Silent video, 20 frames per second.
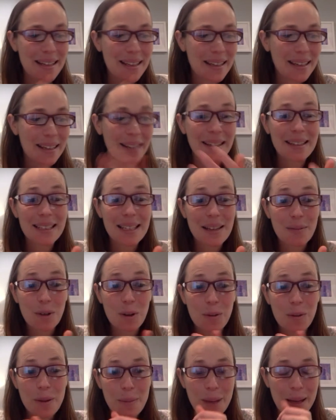killing
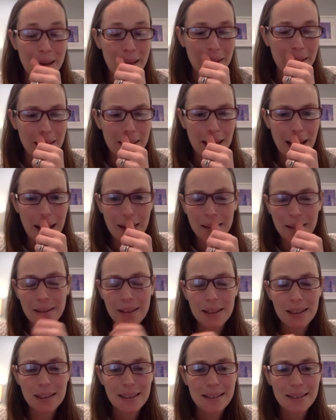several women, and they died in
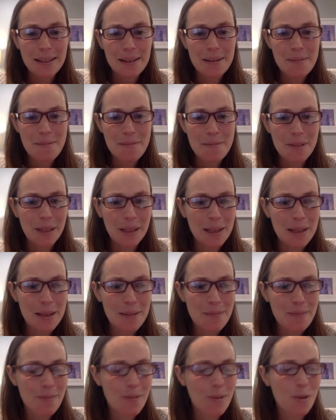this
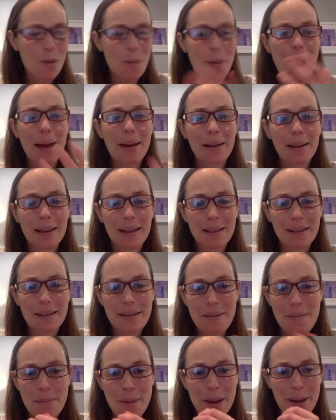really dramatic
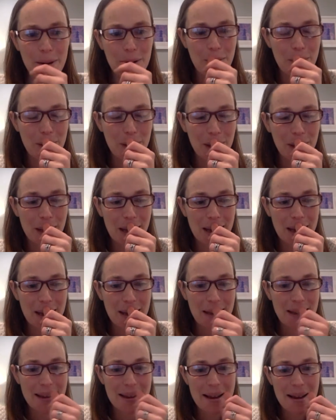manner where
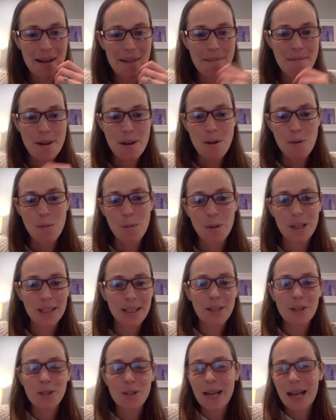they would
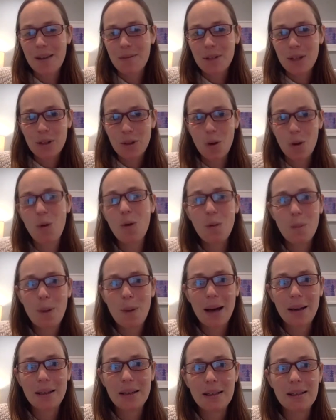essentially have these whole
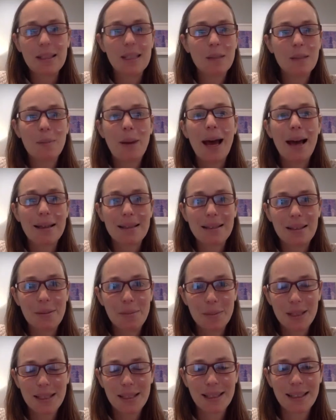body
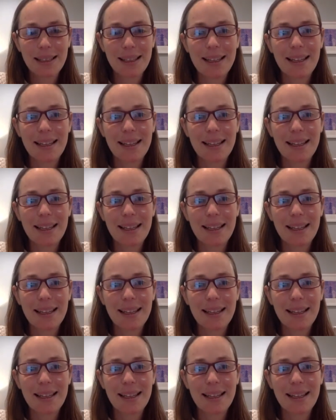spasms.